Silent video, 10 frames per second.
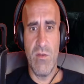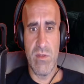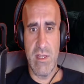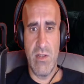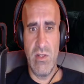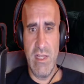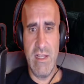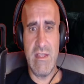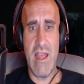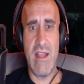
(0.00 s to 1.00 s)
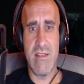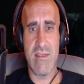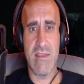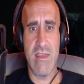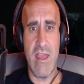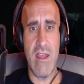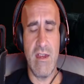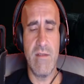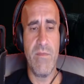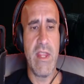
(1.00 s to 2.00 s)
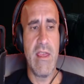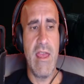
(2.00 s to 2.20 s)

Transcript: It was literally dead skin,